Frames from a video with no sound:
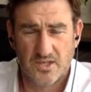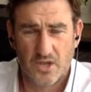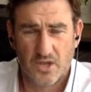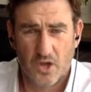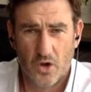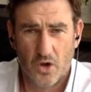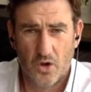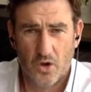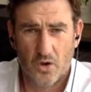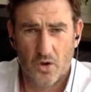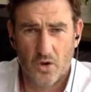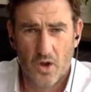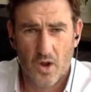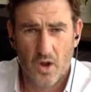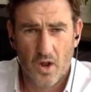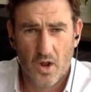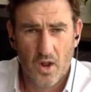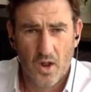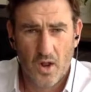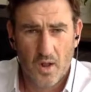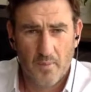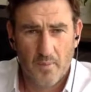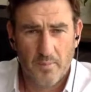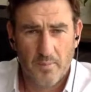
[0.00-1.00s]
So
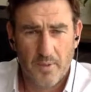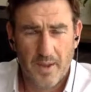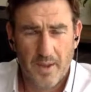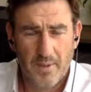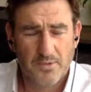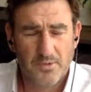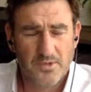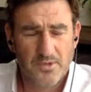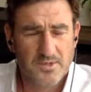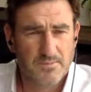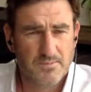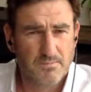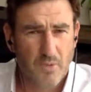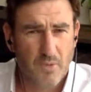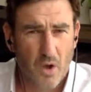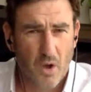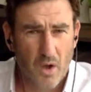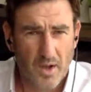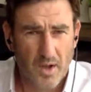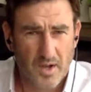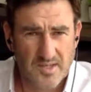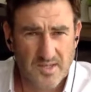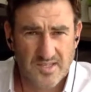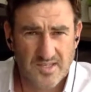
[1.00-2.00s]
people's
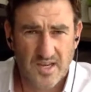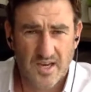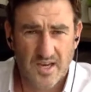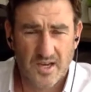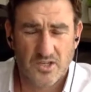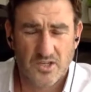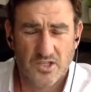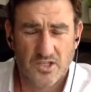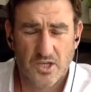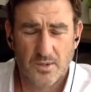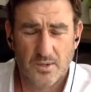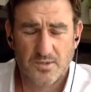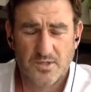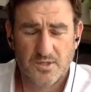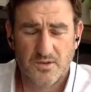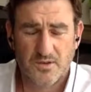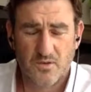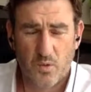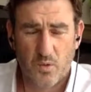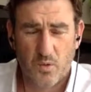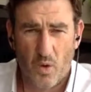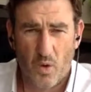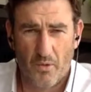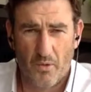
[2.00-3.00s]
mindset in terms
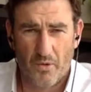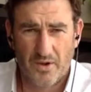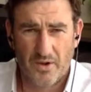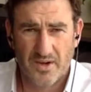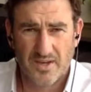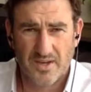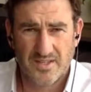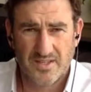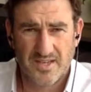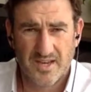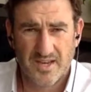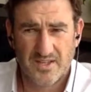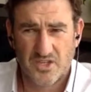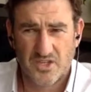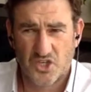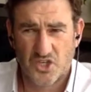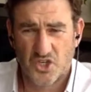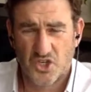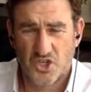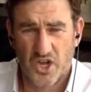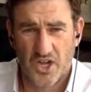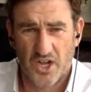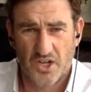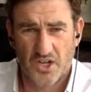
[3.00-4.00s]
of quality has had to
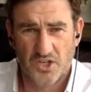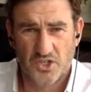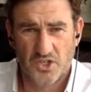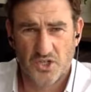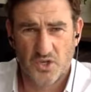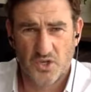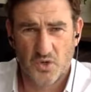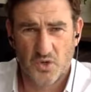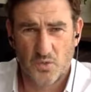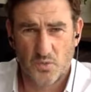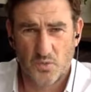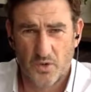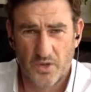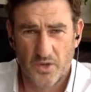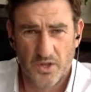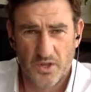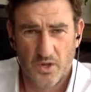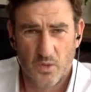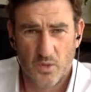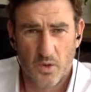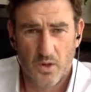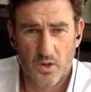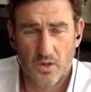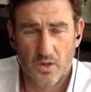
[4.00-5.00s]
change
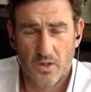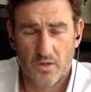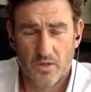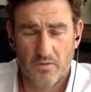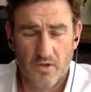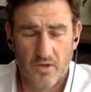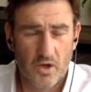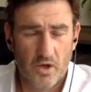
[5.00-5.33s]
really quickly.